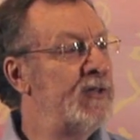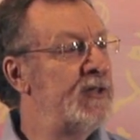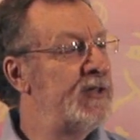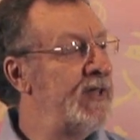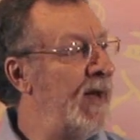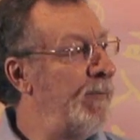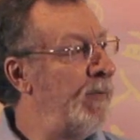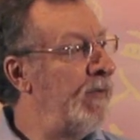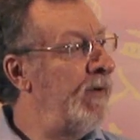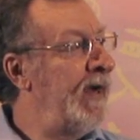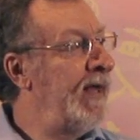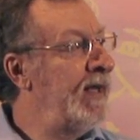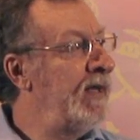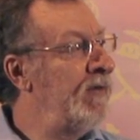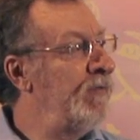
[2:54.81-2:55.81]

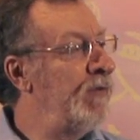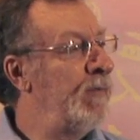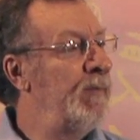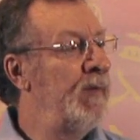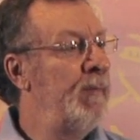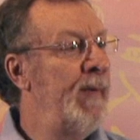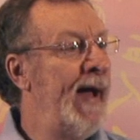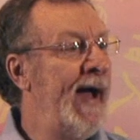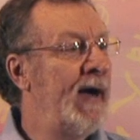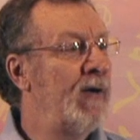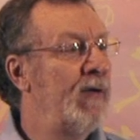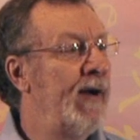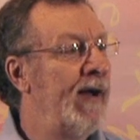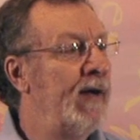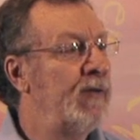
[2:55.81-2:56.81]
separated from the
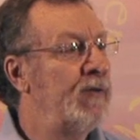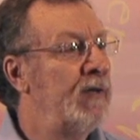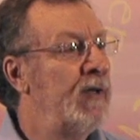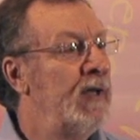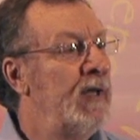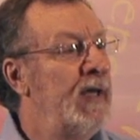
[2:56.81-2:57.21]
background